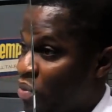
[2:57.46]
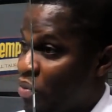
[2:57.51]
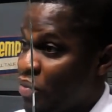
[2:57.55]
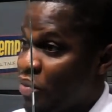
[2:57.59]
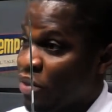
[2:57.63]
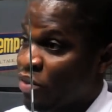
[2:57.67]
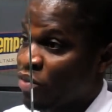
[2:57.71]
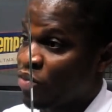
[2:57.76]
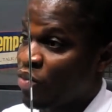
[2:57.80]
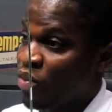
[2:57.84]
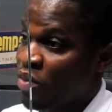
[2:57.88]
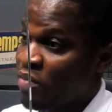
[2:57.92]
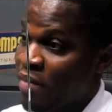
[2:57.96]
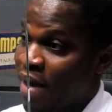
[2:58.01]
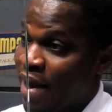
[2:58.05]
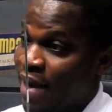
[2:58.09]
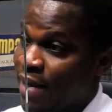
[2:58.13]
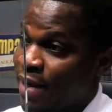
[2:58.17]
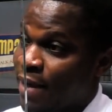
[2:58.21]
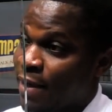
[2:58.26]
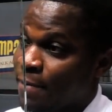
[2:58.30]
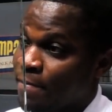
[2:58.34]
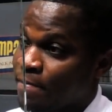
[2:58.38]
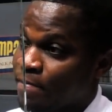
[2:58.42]
konwa so
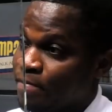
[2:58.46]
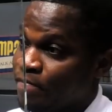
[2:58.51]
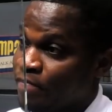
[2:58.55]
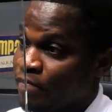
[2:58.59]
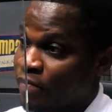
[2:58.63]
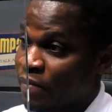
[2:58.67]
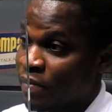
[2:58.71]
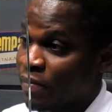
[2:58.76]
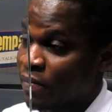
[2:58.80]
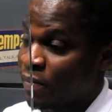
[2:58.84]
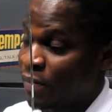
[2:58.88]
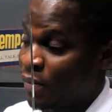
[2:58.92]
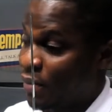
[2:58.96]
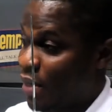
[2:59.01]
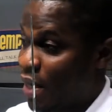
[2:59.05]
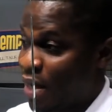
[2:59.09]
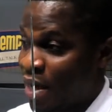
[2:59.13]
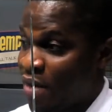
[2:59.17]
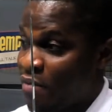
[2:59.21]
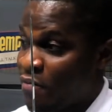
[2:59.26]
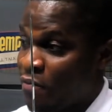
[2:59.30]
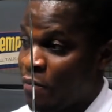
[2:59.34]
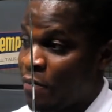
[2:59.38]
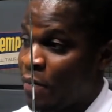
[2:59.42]
Biden
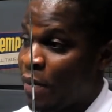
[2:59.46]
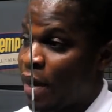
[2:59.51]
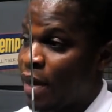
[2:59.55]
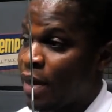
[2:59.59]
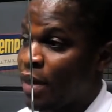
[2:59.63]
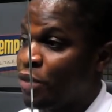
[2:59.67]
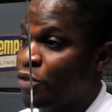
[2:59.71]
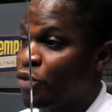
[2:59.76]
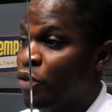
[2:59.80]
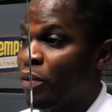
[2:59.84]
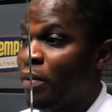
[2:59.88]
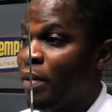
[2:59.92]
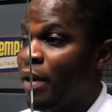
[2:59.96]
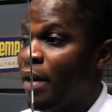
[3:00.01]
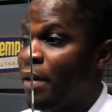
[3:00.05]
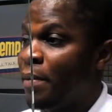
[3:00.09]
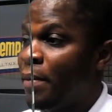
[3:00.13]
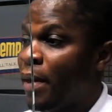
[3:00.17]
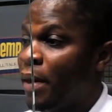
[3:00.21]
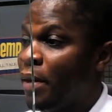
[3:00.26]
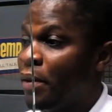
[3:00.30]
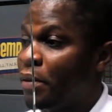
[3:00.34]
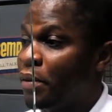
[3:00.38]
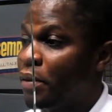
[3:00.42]
madam for pa ne John
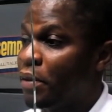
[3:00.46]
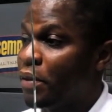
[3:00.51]
Mahama